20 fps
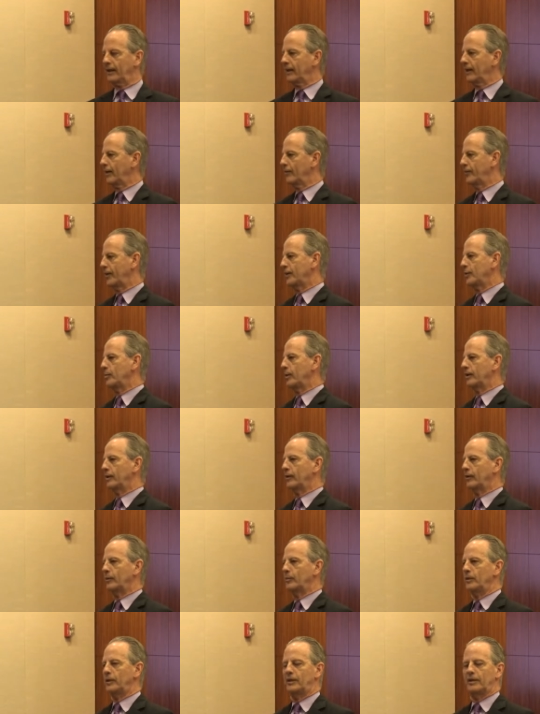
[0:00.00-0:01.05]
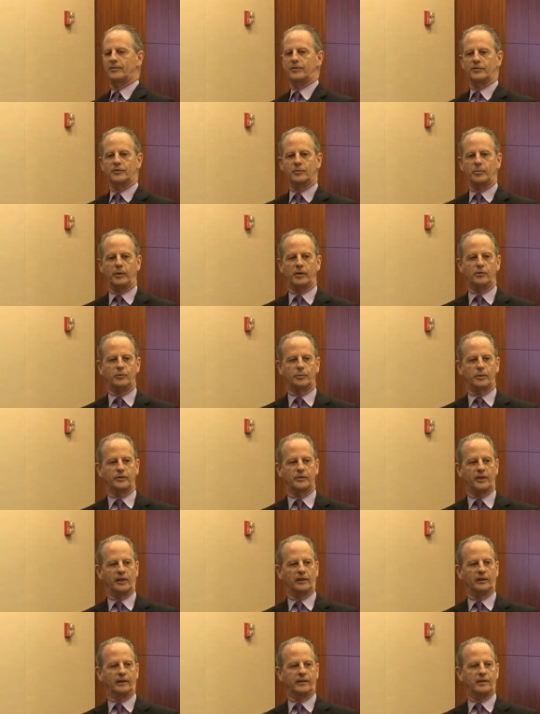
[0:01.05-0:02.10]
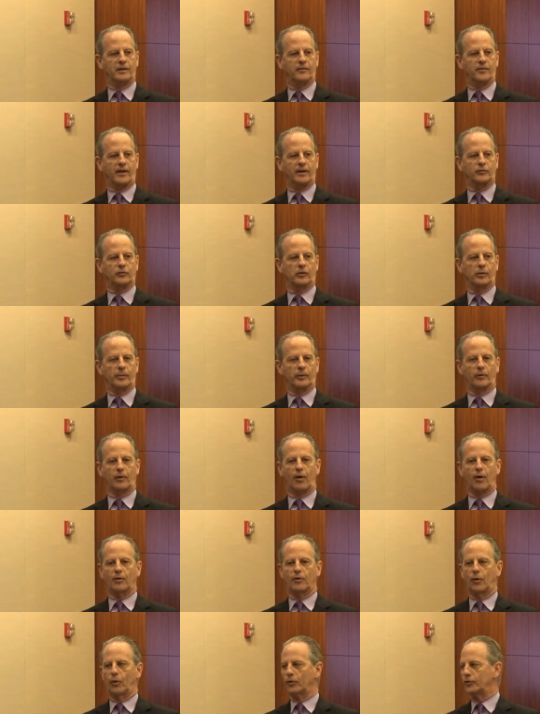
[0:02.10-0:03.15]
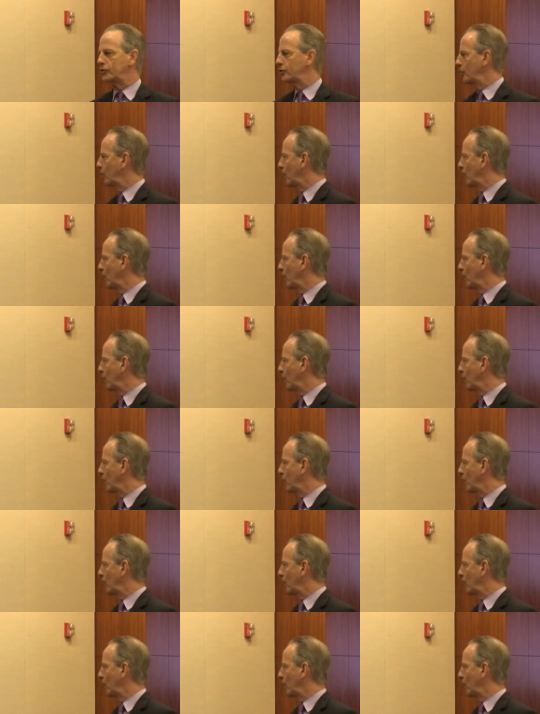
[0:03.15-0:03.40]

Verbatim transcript: if anybody heard me give this speech, particularly at the Advanced Criminal Law course, who